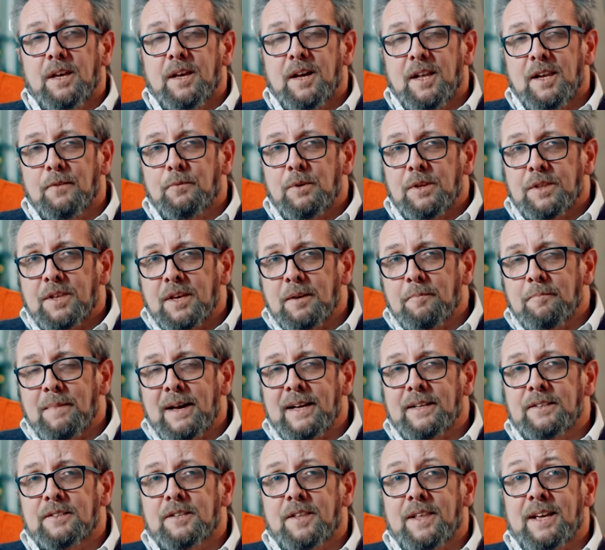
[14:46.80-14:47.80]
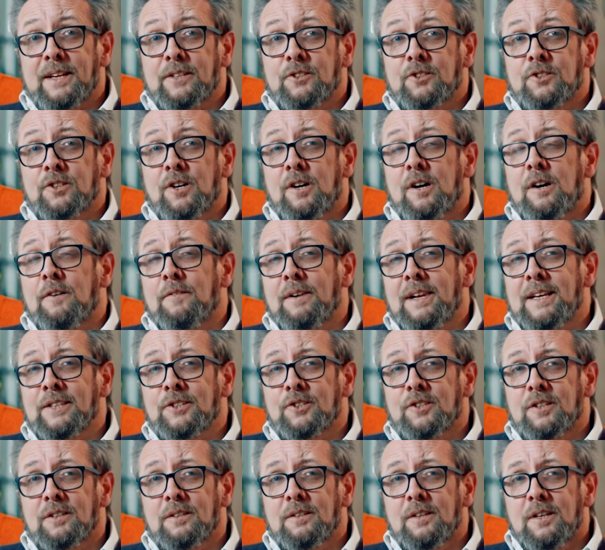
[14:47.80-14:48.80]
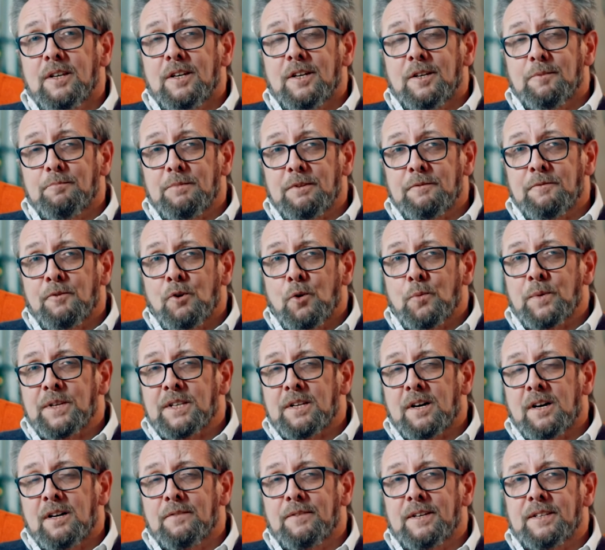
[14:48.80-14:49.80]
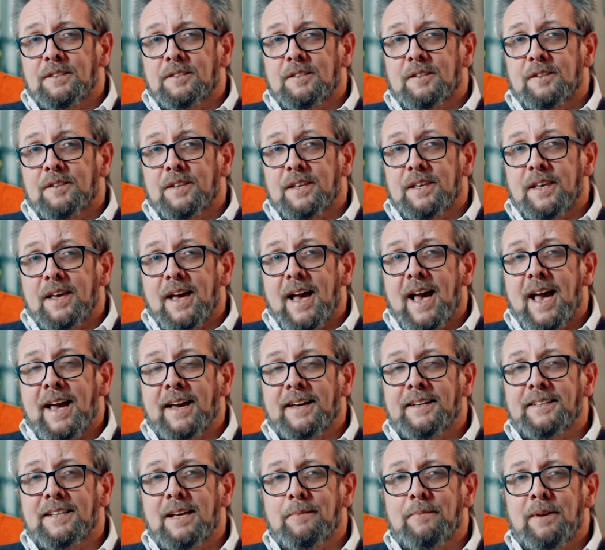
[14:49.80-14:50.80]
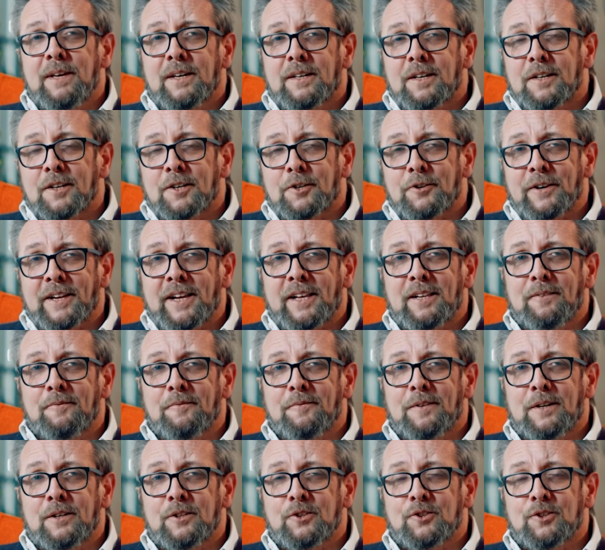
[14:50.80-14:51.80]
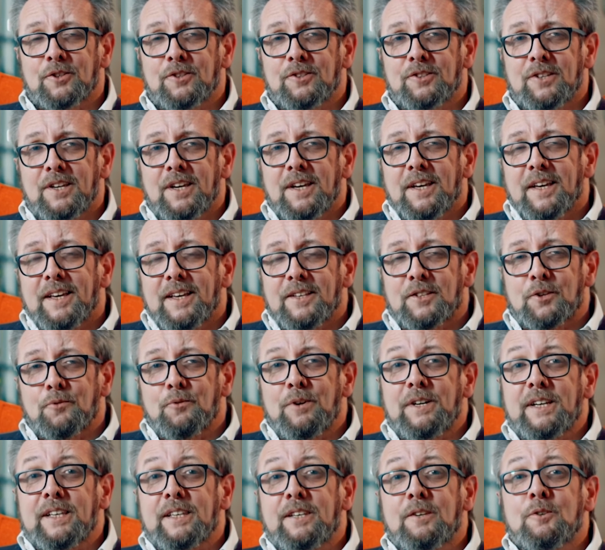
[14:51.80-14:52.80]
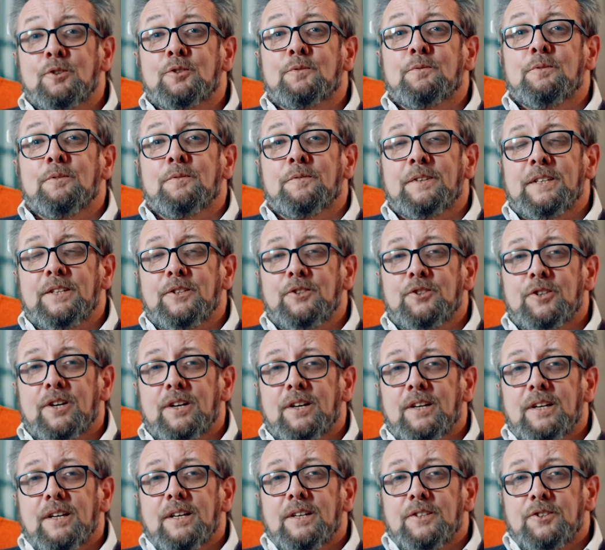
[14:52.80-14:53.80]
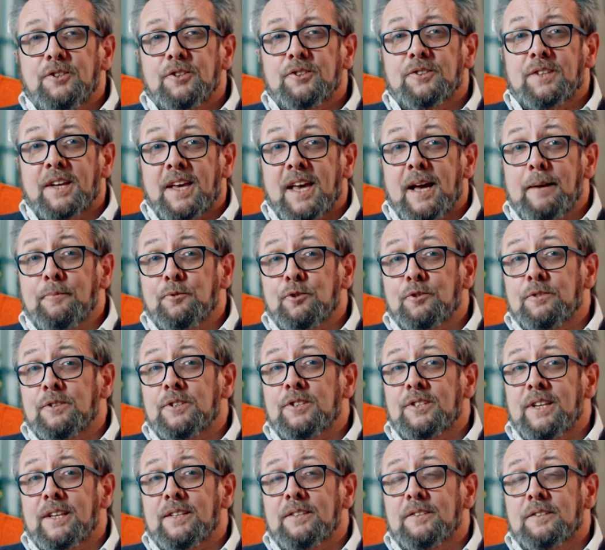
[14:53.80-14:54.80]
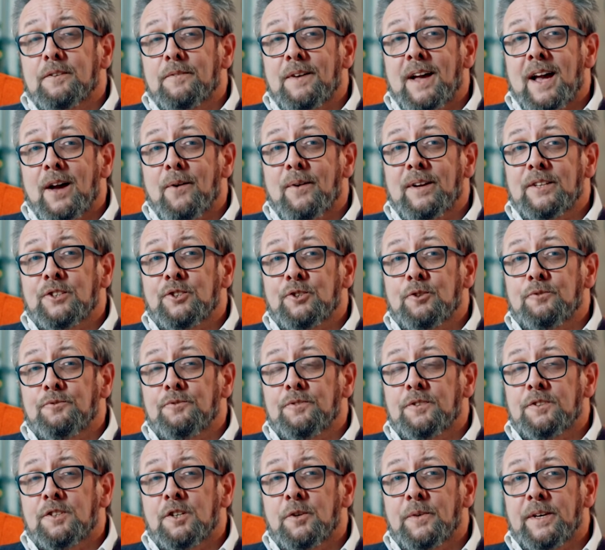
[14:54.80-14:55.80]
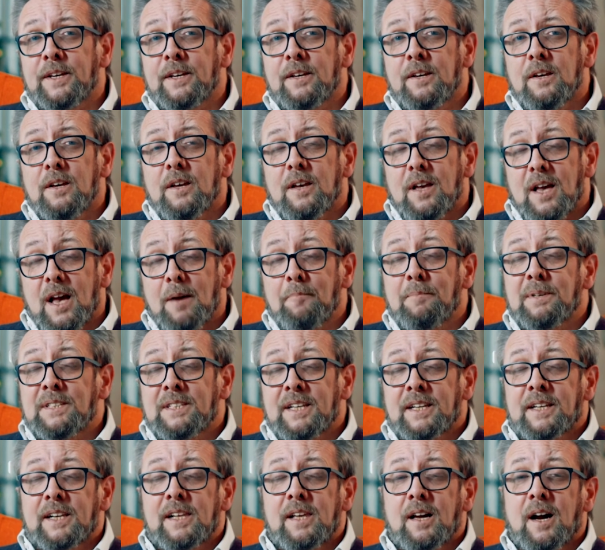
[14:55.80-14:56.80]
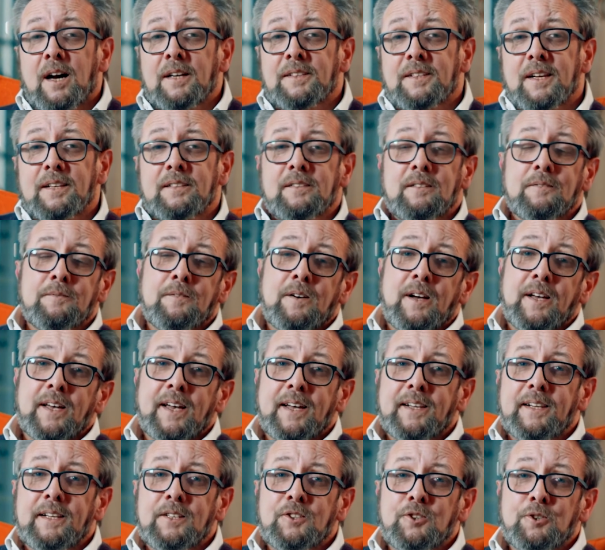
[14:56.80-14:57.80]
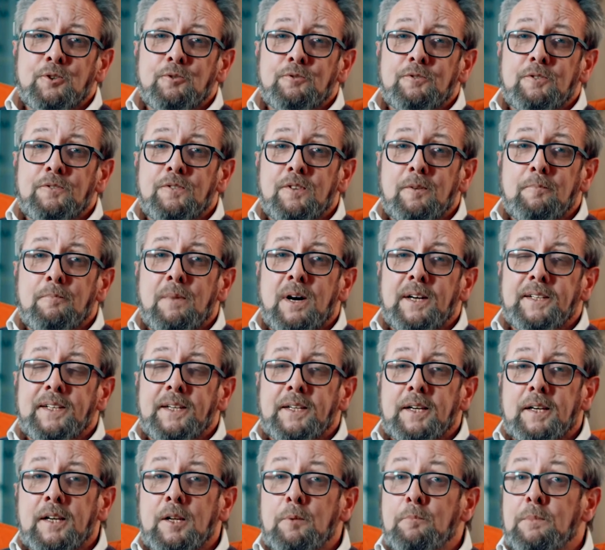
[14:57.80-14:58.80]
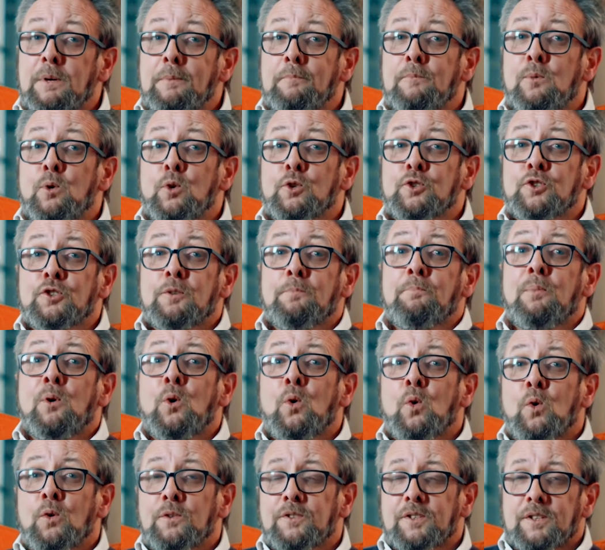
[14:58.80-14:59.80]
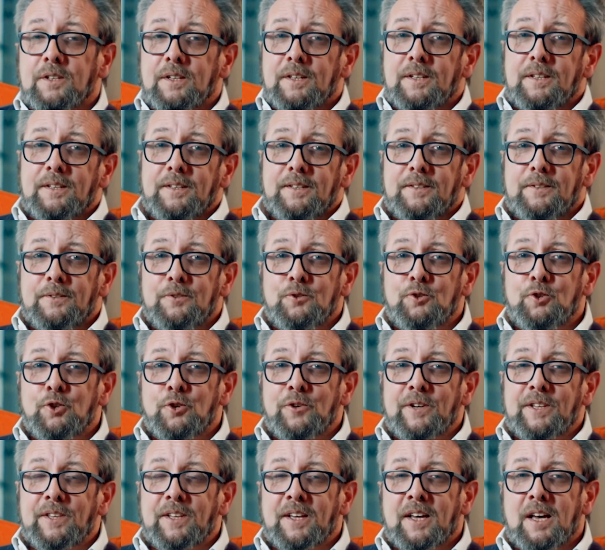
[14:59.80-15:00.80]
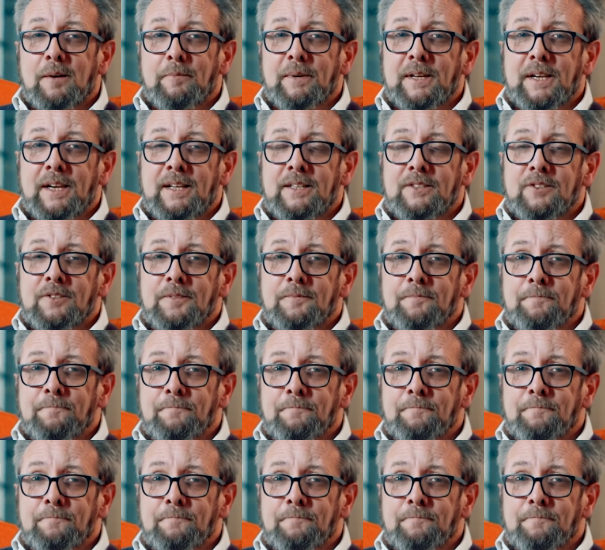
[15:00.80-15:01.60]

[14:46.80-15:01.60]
And if we think back to that start of lesson, before we dive into the academic and curriculum functions, it's a really useful feature just to capture a sense of how our children are doing, and particularly identifying any children that might need a little bit more support during the coming lesson.